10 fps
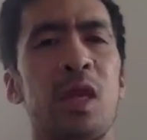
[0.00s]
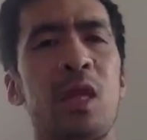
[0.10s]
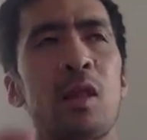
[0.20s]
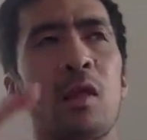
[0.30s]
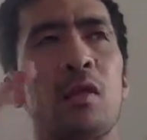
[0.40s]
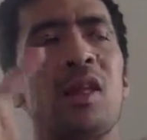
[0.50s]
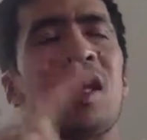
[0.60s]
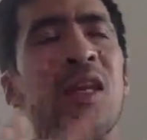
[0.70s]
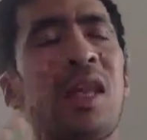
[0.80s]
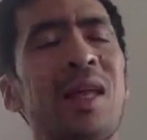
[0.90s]
either
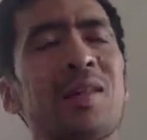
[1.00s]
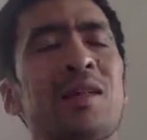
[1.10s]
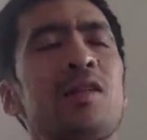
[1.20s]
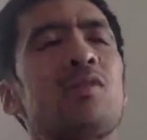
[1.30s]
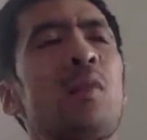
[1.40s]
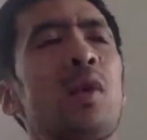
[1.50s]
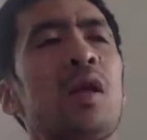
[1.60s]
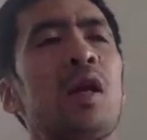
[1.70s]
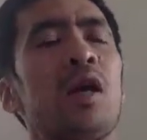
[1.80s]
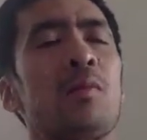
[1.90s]
neglected when
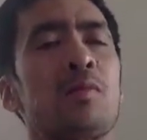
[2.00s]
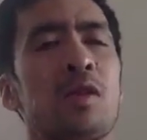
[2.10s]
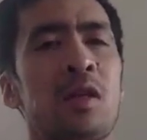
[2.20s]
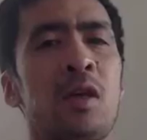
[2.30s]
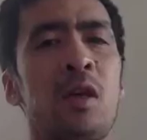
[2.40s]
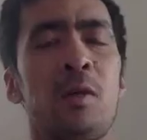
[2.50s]
it comes to